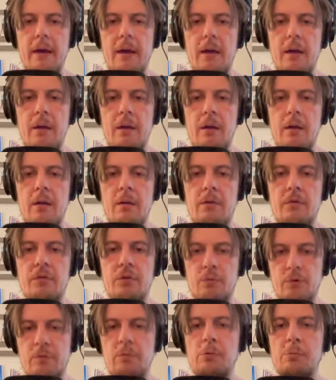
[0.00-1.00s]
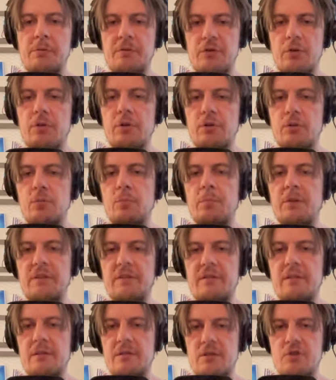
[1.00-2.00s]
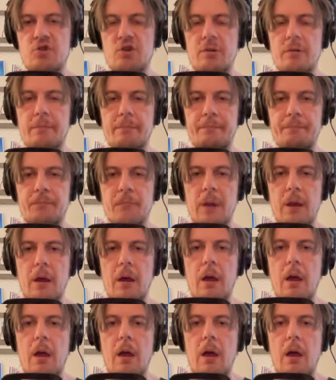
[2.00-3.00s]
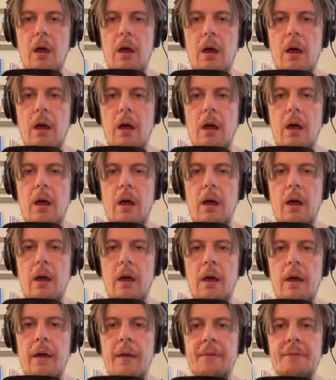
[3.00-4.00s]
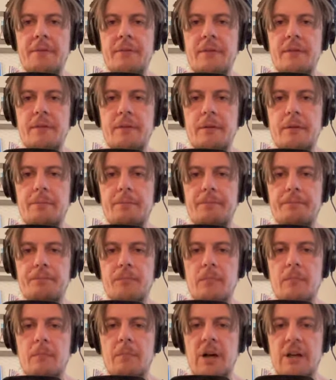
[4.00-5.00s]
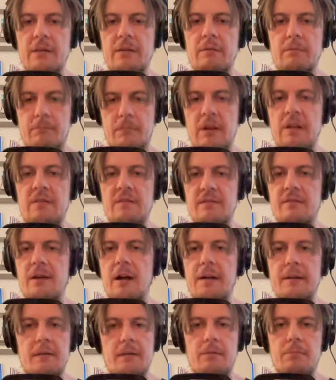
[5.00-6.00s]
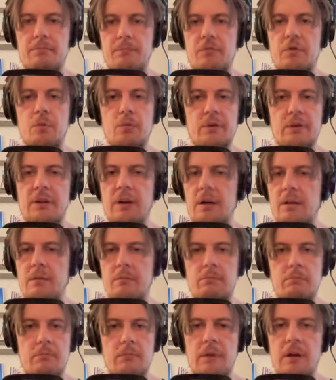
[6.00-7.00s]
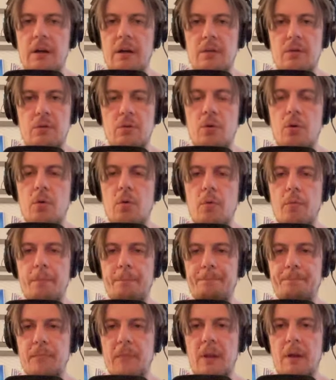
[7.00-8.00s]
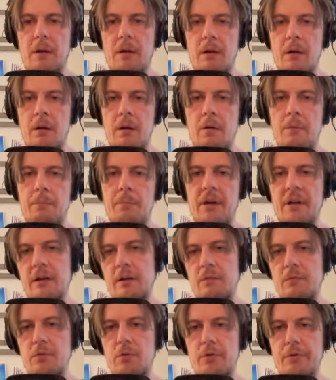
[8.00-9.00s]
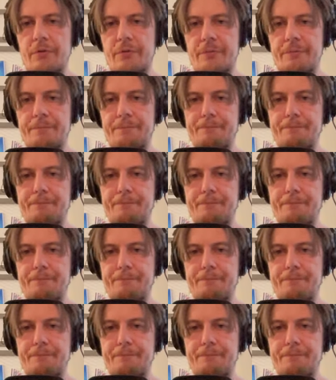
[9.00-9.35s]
Uh, so it will be 32 bits integer. And but it's signed, so it can can go uh, back and forth.